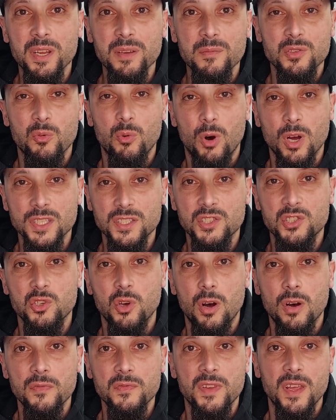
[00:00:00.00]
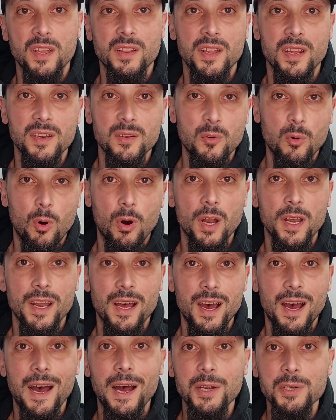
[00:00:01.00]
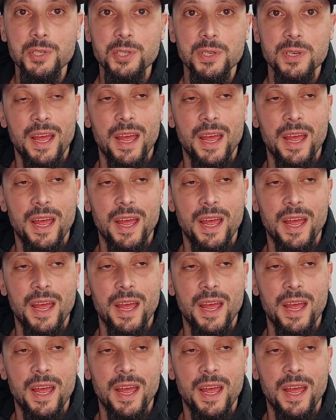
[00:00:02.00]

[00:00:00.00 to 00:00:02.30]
It's quite soft and then quite harsh,